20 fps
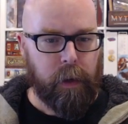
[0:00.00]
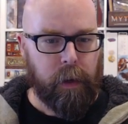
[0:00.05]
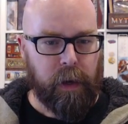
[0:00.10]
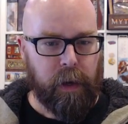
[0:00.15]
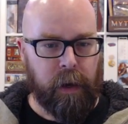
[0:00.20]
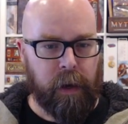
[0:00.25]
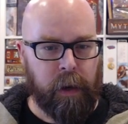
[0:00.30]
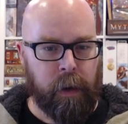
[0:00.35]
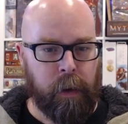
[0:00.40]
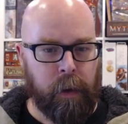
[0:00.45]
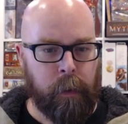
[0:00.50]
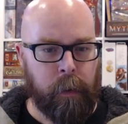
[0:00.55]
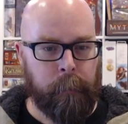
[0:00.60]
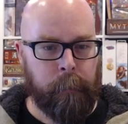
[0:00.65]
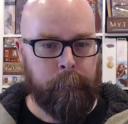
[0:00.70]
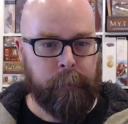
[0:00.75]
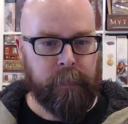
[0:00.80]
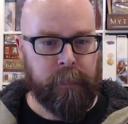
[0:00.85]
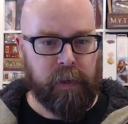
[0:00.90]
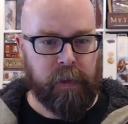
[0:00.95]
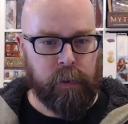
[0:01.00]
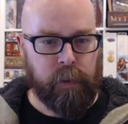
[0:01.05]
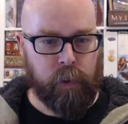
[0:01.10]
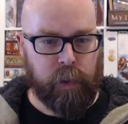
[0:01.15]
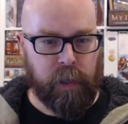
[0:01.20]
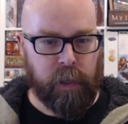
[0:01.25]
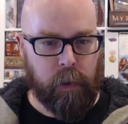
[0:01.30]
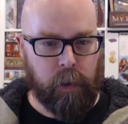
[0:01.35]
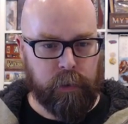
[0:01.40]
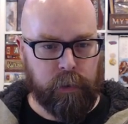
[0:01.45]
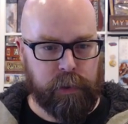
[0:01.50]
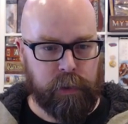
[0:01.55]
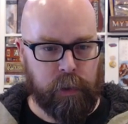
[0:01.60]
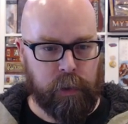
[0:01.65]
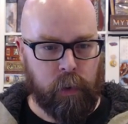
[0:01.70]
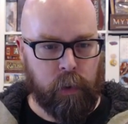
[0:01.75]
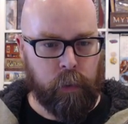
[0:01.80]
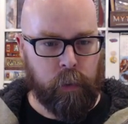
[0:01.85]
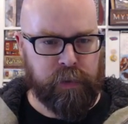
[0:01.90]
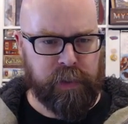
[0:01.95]
You can
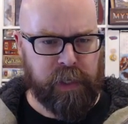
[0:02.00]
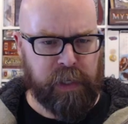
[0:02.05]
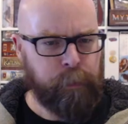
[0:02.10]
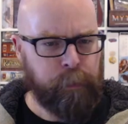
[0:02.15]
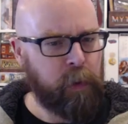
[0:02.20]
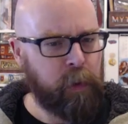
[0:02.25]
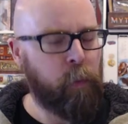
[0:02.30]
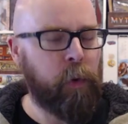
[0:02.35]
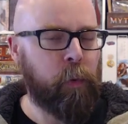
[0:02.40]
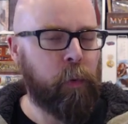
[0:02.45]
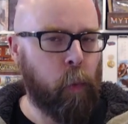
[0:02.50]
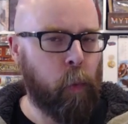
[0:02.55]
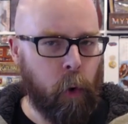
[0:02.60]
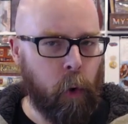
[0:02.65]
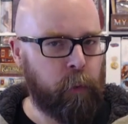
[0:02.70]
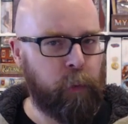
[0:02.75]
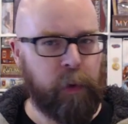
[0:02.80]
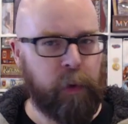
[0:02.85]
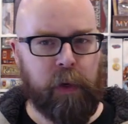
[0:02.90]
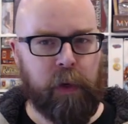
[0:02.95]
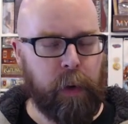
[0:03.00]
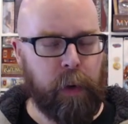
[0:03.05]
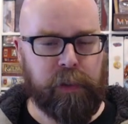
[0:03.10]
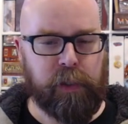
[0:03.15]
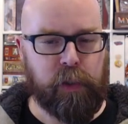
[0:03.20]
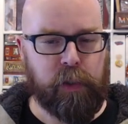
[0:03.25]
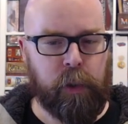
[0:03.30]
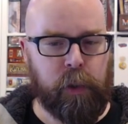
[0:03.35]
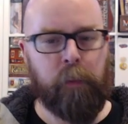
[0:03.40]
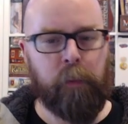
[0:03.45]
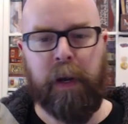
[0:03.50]
also skip the reward request queue,